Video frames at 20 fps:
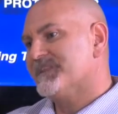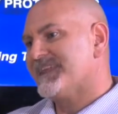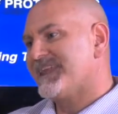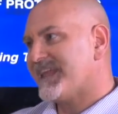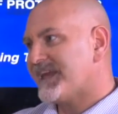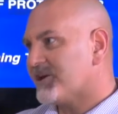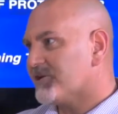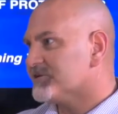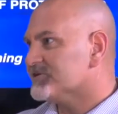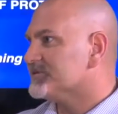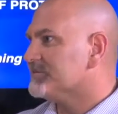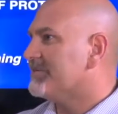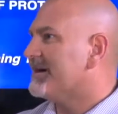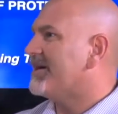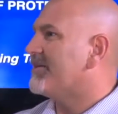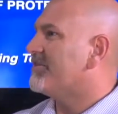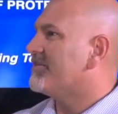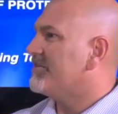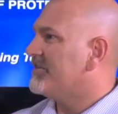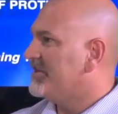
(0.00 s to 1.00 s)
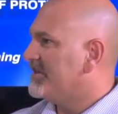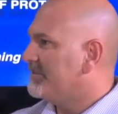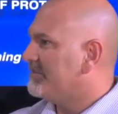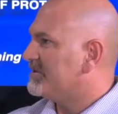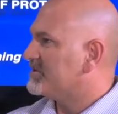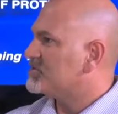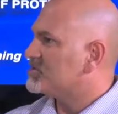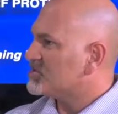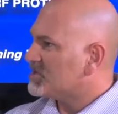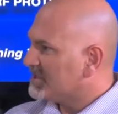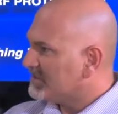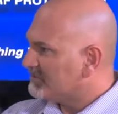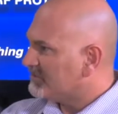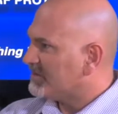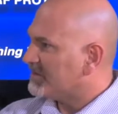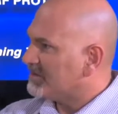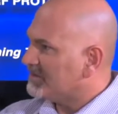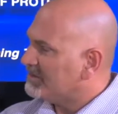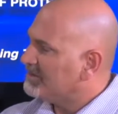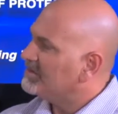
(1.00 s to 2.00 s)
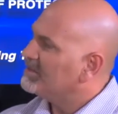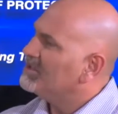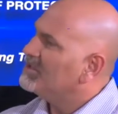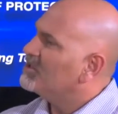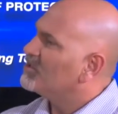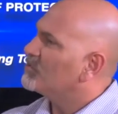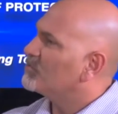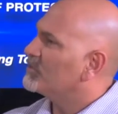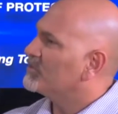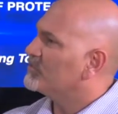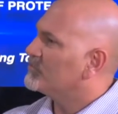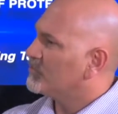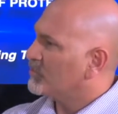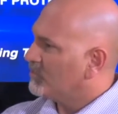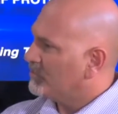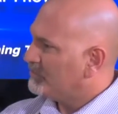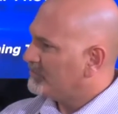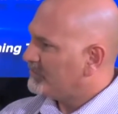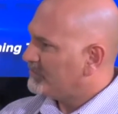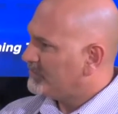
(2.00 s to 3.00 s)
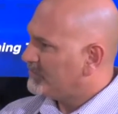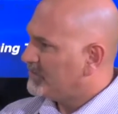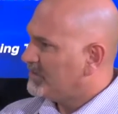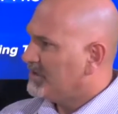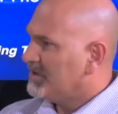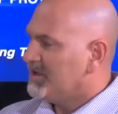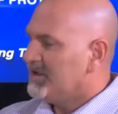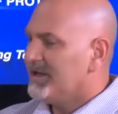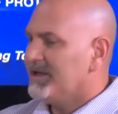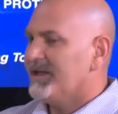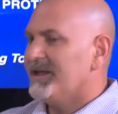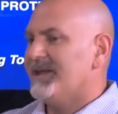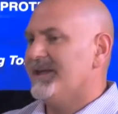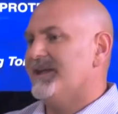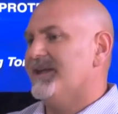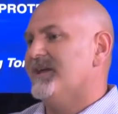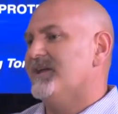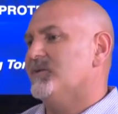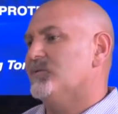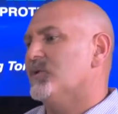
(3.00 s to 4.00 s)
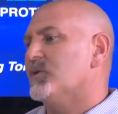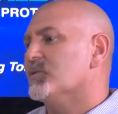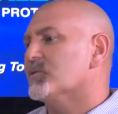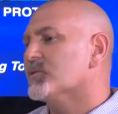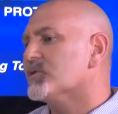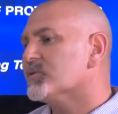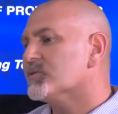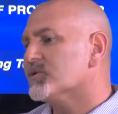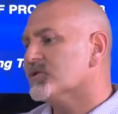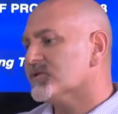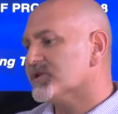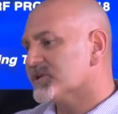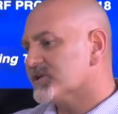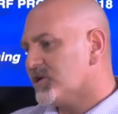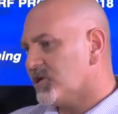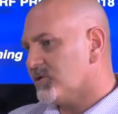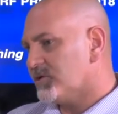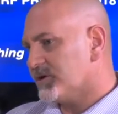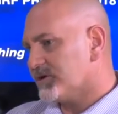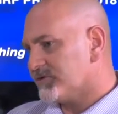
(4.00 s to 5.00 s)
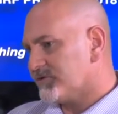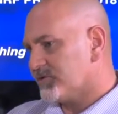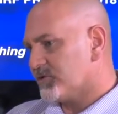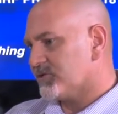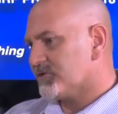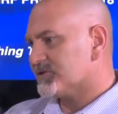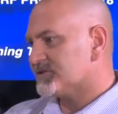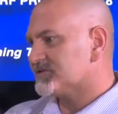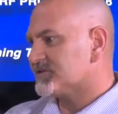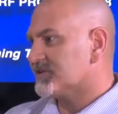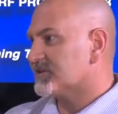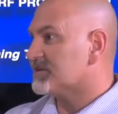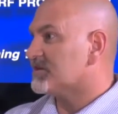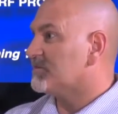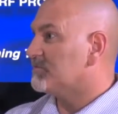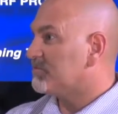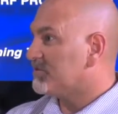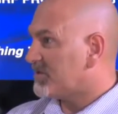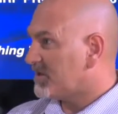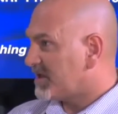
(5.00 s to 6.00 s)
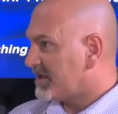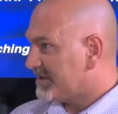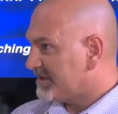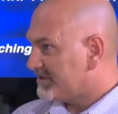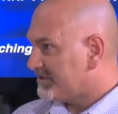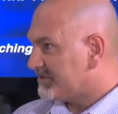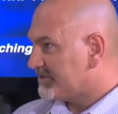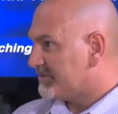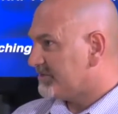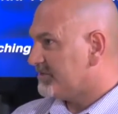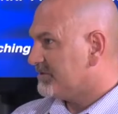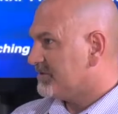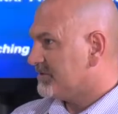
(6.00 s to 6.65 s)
cares about them achieving results. And what we're really going for, instead of compliance,